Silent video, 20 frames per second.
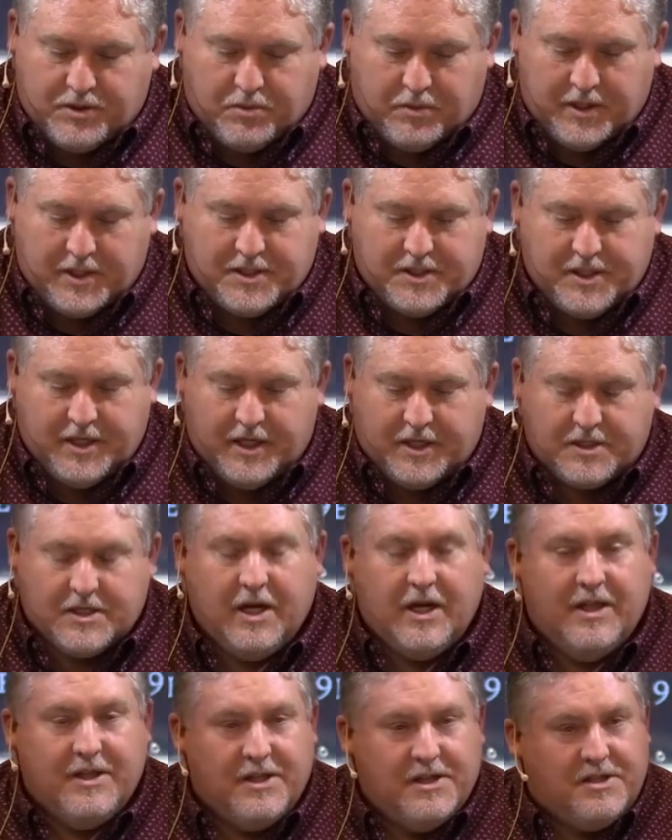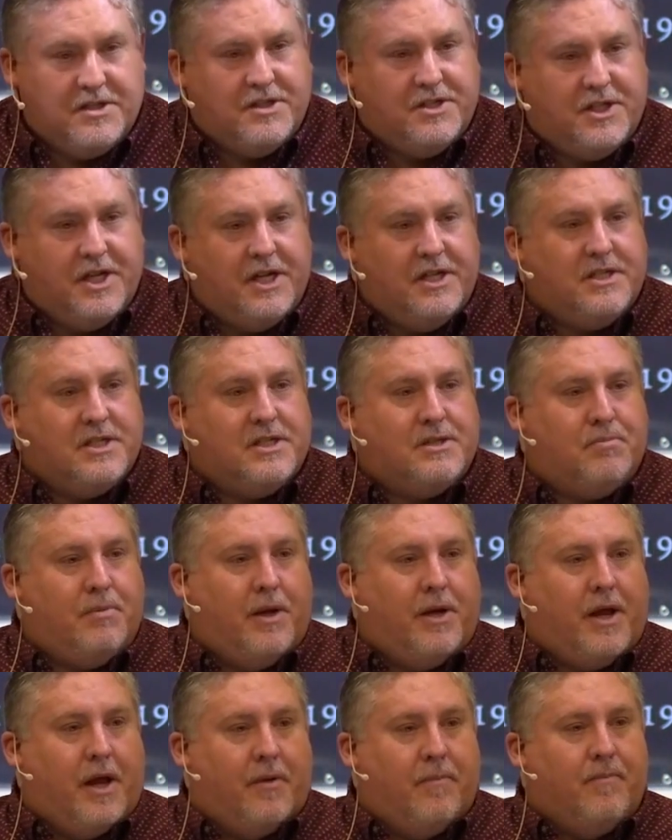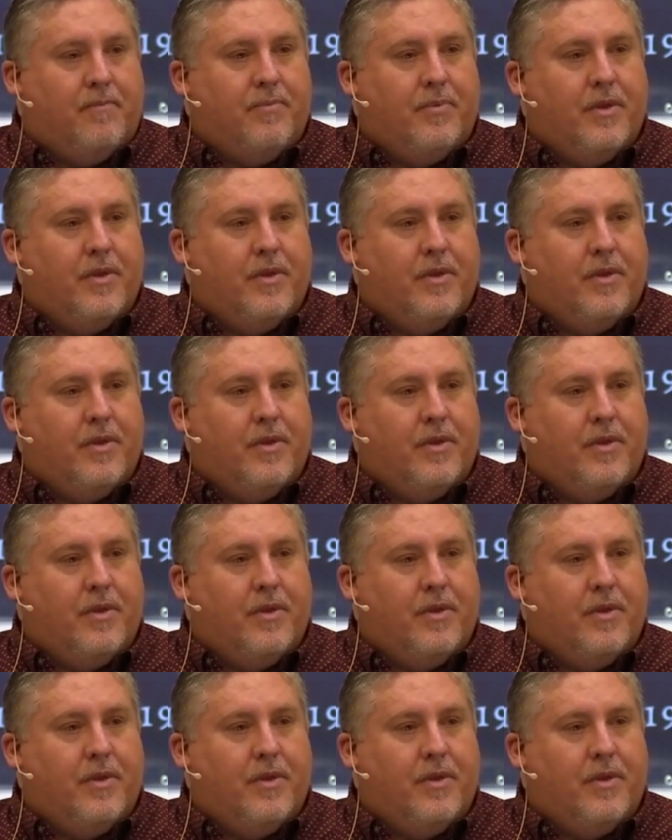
26. This is Jesus speaking.